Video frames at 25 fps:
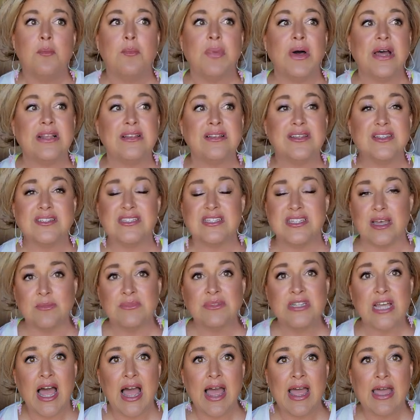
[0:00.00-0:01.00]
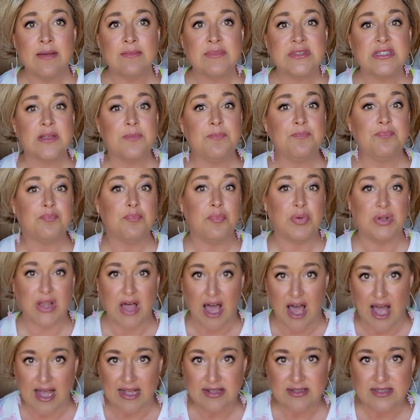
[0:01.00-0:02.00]
But sometimes
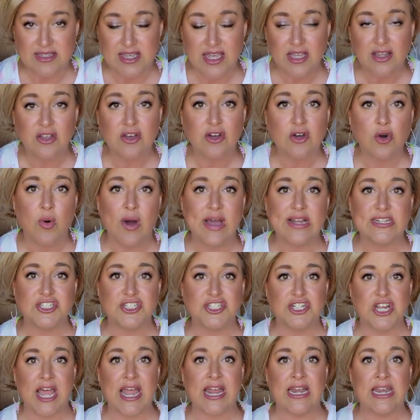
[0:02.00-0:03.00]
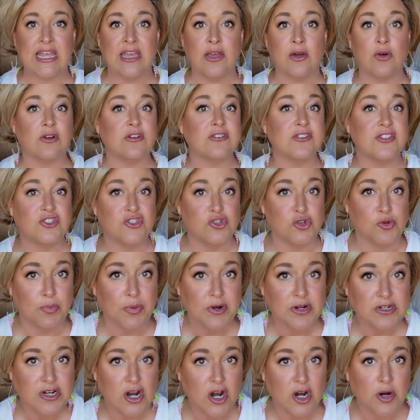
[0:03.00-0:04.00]
blondes can look quite shiny or
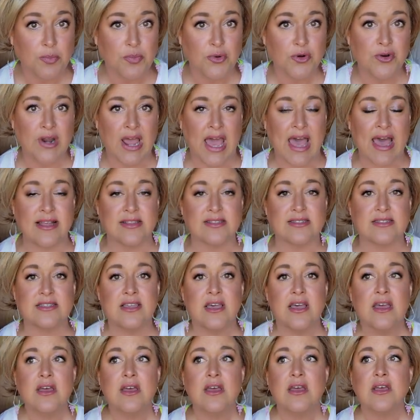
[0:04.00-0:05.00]
super dark brunettes